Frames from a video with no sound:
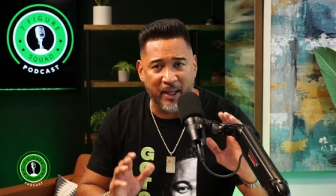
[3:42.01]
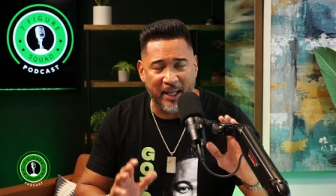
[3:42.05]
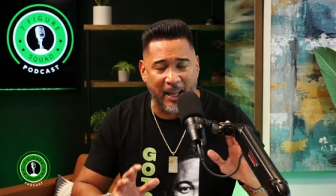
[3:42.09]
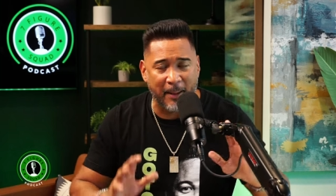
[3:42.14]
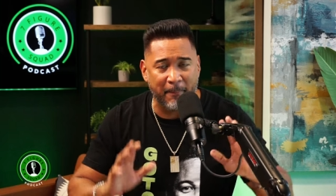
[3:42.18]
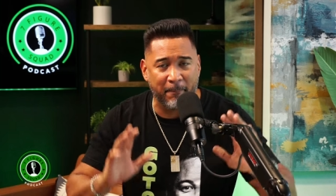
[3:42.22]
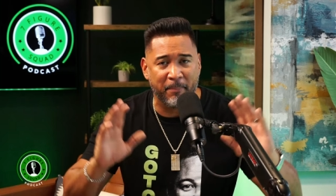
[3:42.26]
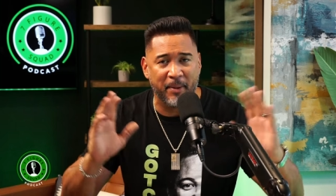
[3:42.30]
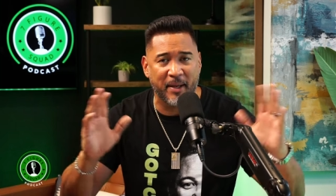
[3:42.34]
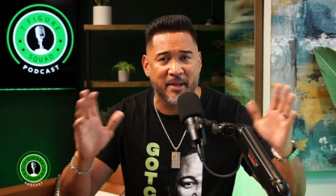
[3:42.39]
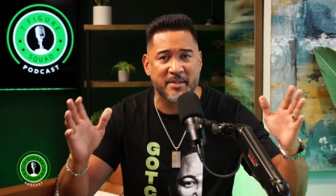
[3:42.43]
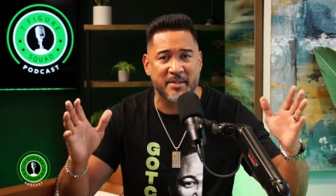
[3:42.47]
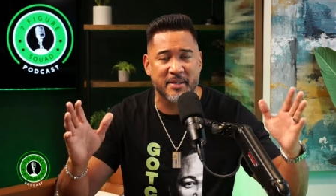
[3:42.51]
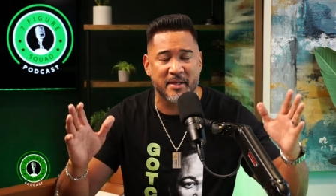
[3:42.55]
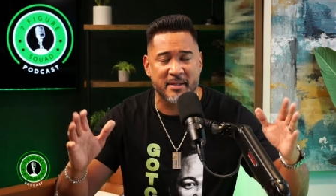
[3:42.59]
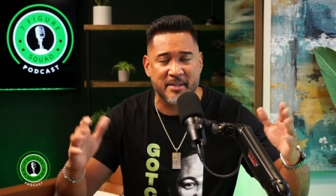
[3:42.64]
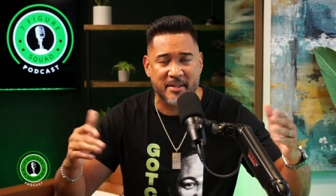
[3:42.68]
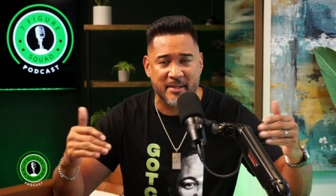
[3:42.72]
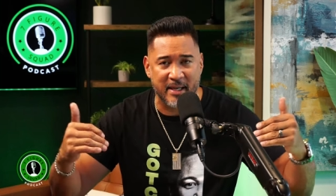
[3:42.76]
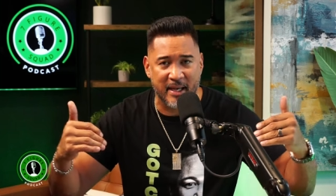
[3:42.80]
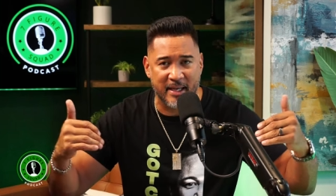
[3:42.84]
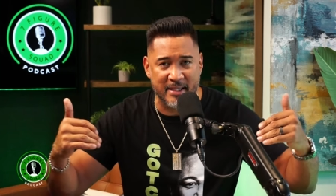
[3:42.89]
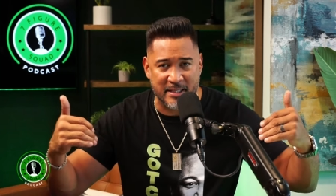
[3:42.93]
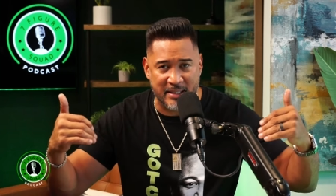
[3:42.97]
a business
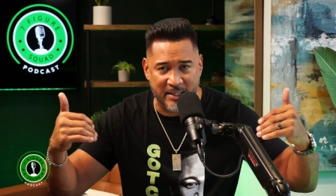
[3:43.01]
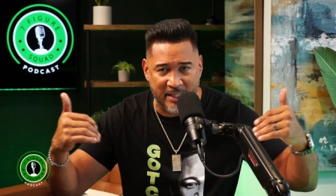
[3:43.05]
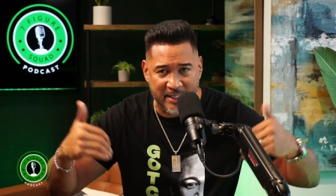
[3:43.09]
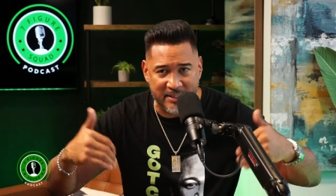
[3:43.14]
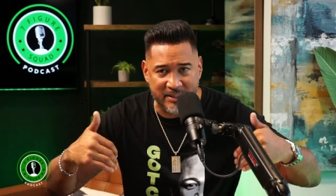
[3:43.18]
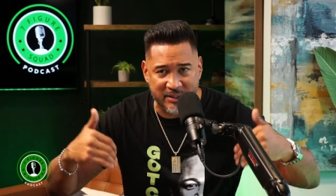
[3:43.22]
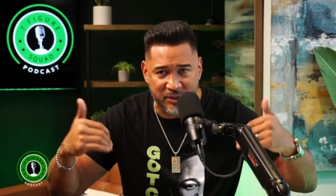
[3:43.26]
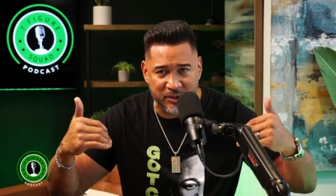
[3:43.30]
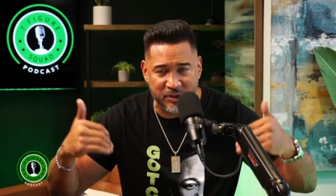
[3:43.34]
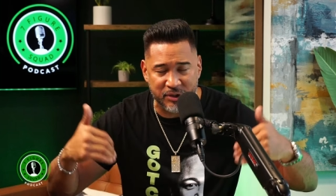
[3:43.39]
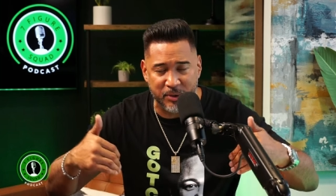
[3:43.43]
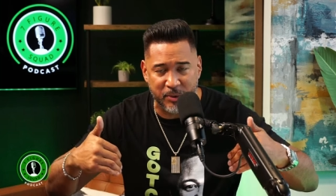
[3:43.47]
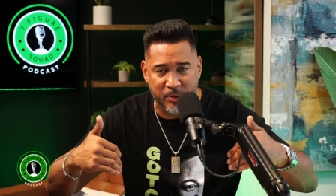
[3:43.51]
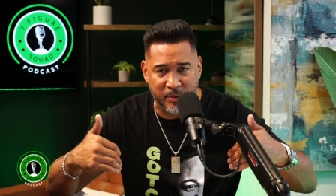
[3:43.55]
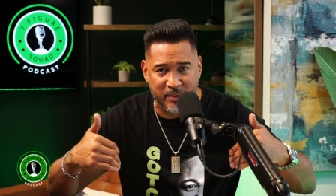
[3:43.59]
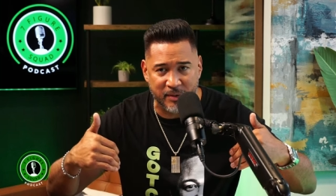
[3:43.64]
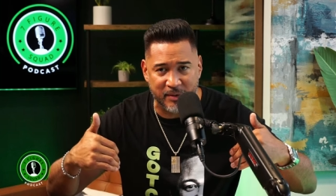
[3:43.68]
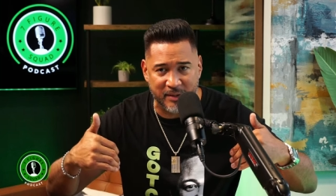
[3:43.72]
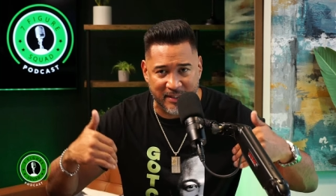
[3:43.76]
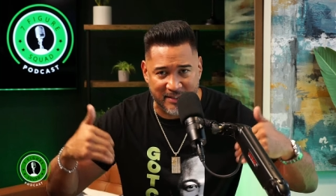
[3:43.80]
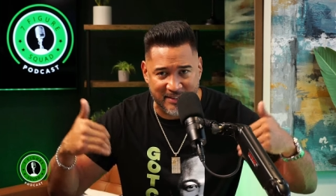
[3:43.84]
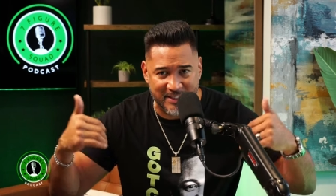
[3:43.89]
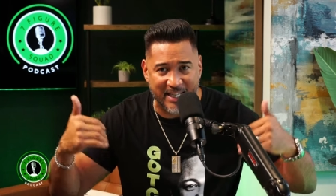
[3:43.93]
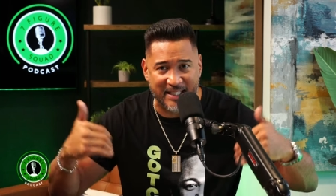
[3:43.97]
has less to do with
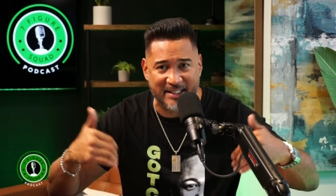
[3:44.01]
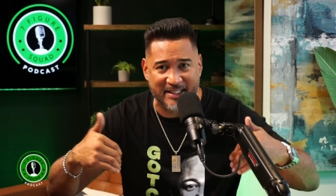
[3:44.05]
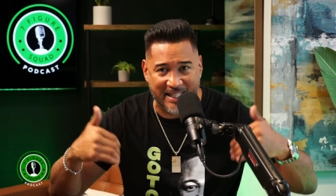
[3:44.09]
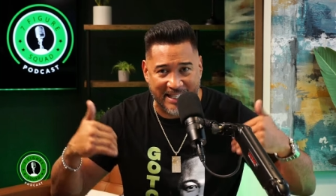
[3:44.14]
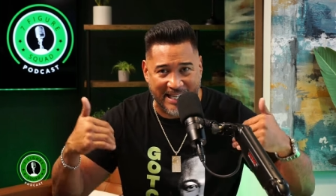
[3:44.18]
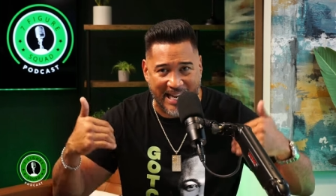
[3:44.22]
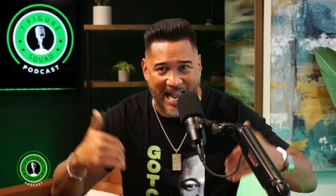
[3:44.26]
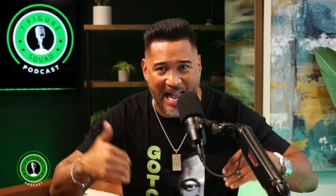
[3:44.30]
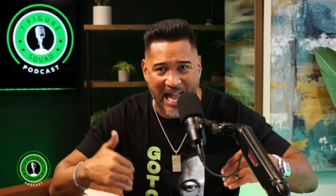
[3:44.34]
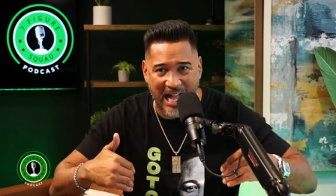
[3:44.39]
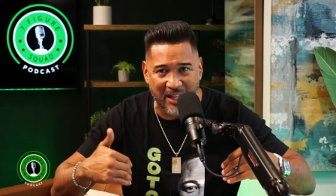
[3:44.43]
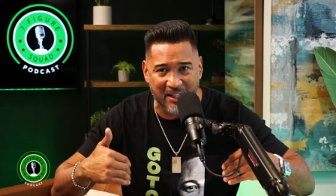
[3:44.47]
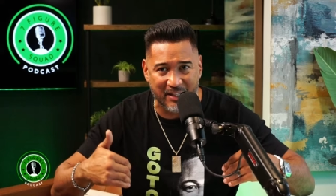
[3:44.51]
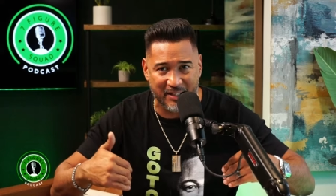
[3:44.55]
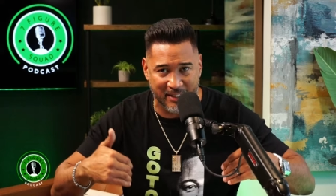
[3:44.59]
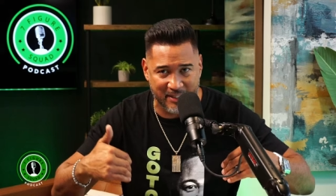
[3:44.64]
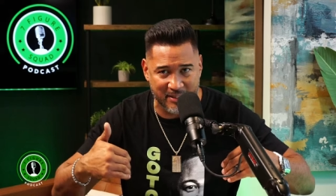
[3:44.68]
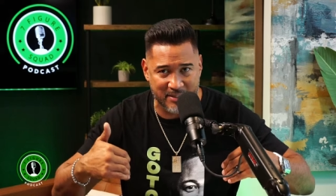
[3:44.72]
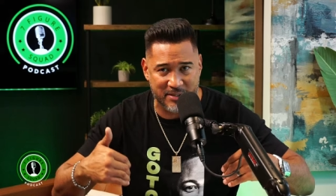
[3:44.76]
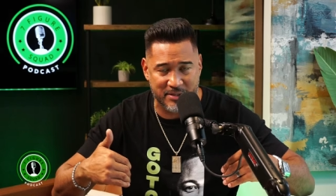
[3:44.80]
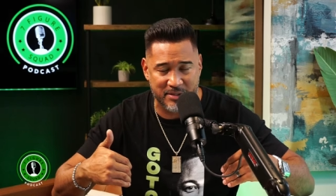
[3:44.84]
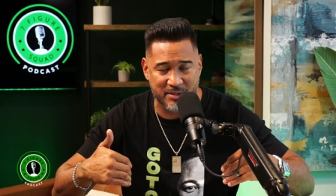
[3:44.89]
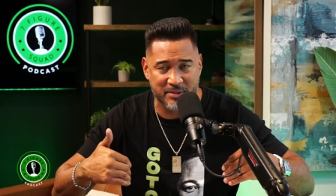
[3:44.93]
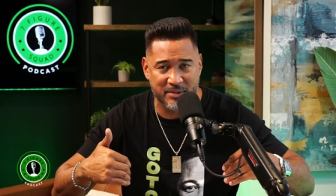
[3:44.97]
the
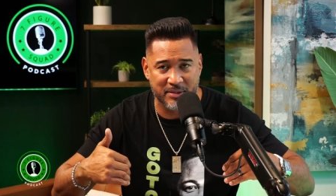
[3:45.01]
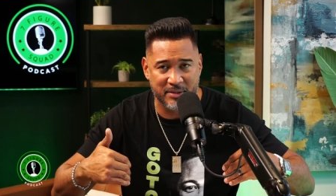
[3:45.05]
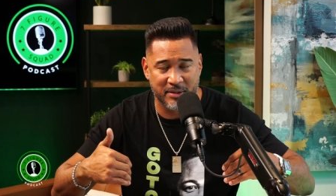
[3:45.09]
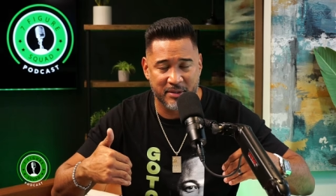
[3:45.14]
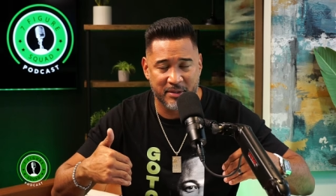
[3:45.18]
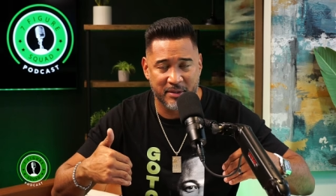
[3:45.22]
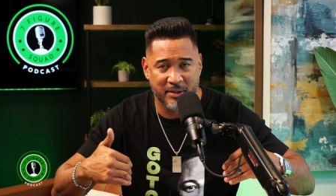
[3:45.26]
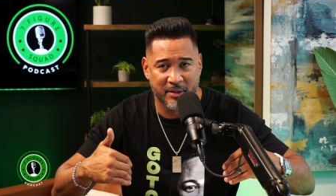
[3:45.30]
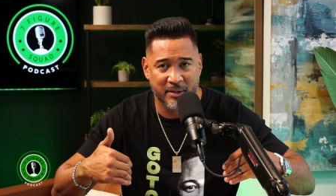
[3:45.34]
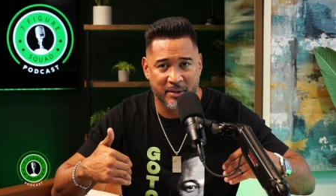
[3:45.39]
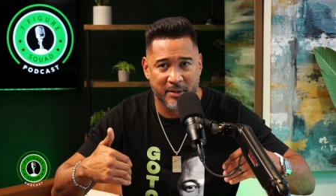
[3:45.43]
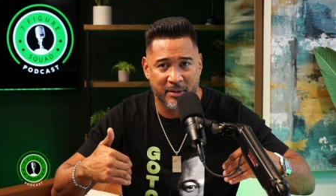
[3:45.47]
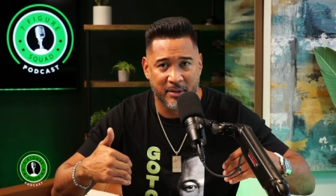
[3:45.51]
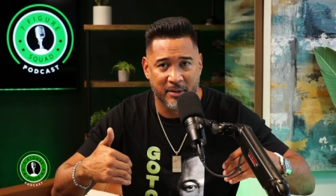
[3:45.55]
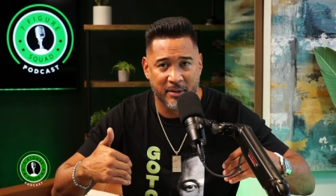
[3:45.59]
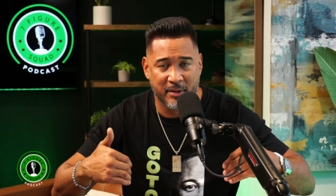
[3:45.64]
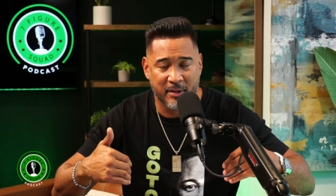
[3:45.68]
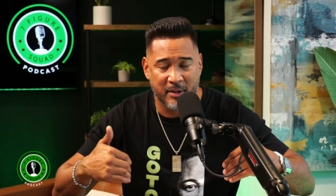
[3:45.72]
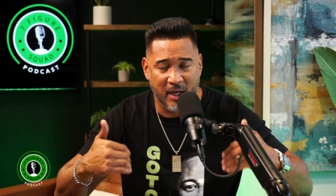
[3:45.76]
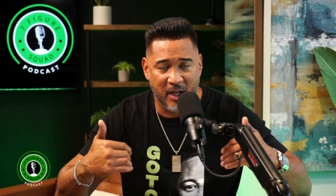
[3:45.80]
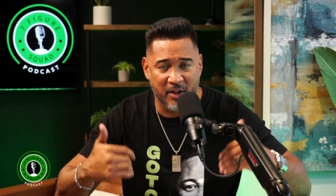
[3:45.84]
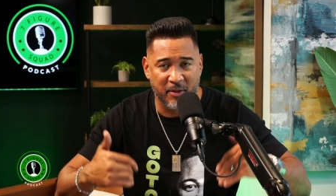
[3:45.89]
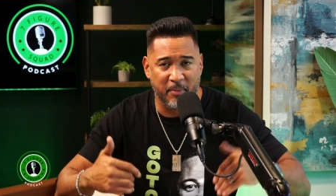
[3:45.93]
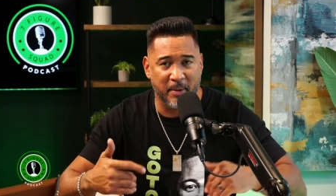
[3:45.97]
technicalities
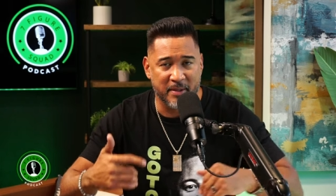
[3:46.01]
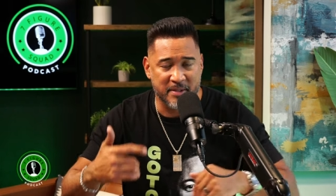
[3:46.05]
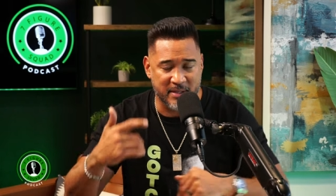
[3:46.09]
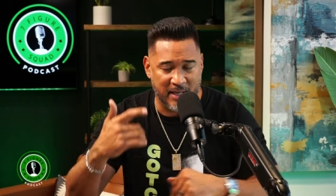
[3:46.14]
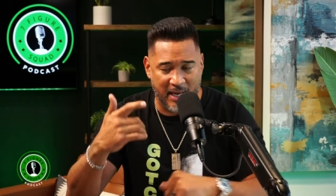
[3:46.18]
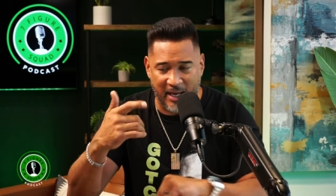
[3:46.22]
of the business.